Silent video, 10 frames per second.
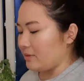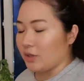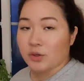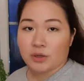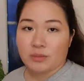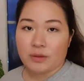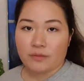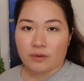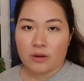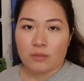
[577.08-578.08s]
it could be
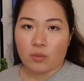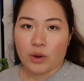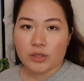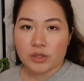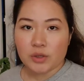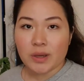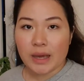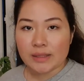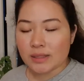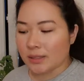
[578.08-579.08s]
from when you
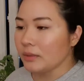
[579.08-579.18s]
cut